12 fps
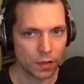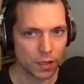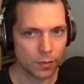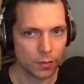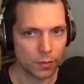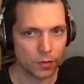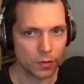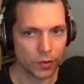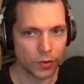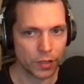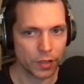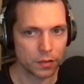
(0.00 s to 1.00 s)
come over
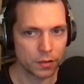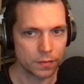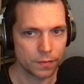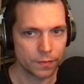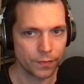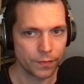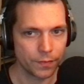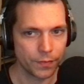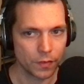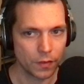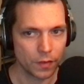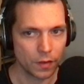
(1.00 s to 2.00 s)
here,
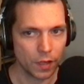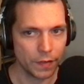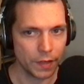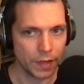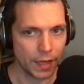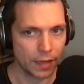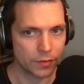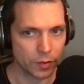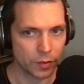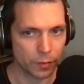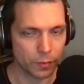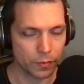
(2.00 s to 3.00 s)
and then after
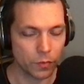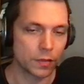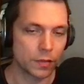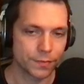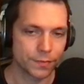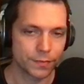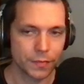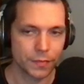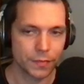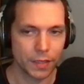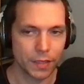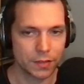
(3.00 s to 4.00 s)
the, well,
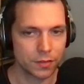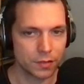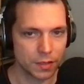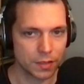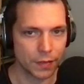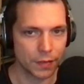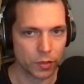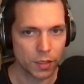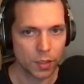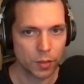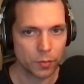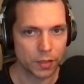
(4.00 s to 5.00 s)
it's not that order,
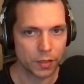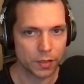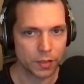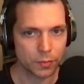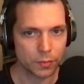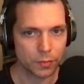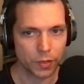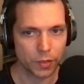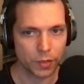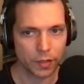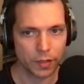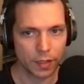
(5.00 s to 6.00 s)
but it's bring the knight up
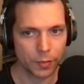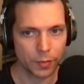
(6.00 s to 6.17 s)
here,